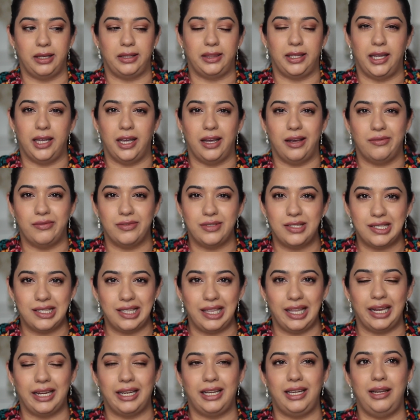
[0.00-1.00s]
like they have
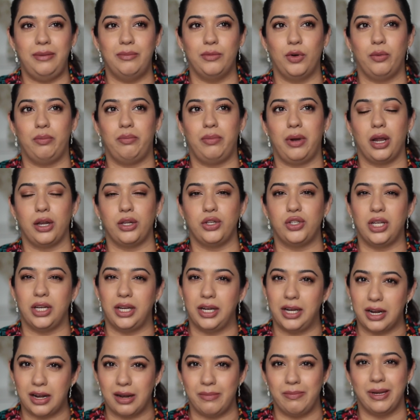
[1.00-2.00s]
slightly more punch and a
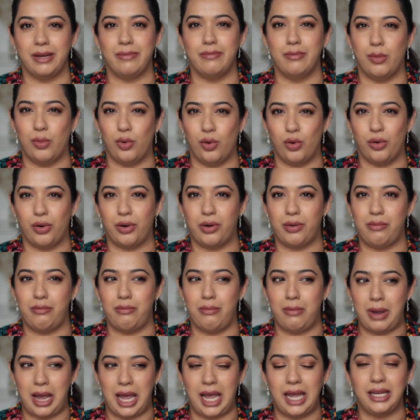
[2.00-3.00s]
little bit more
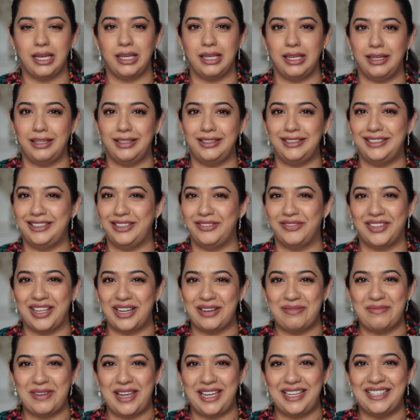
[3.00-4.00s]
matteness, if
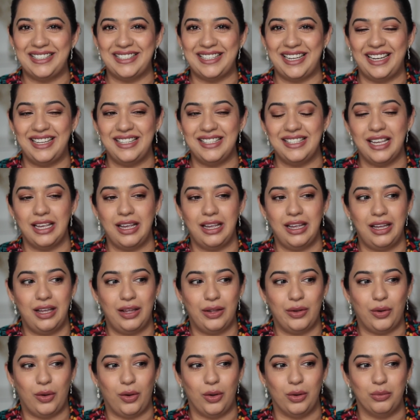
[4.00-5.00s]
that makes sense.
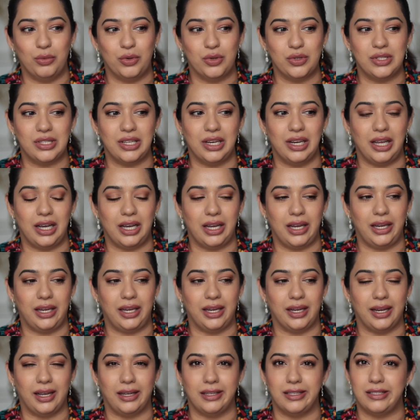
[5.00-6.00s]
Almost like
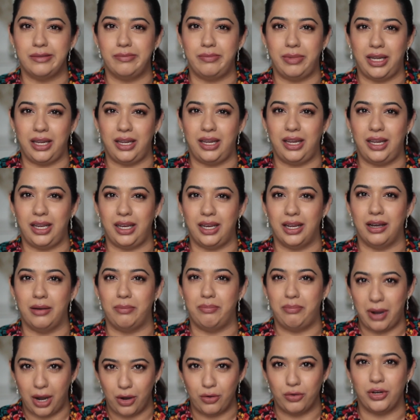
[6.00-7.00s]
it has been a
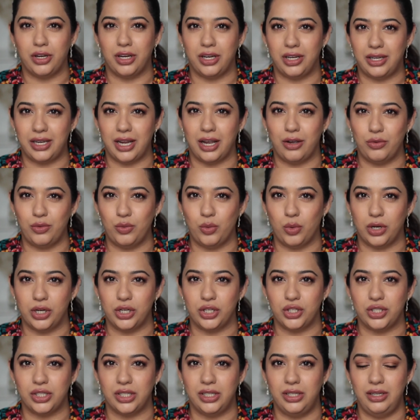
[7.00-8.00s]
powdered down
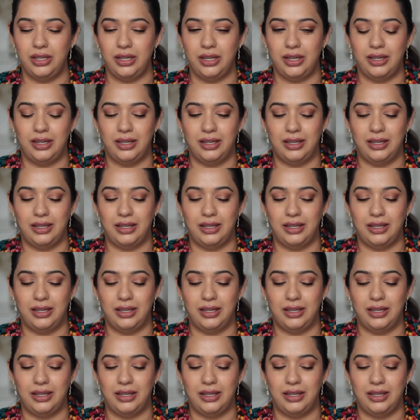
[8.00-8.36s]
version.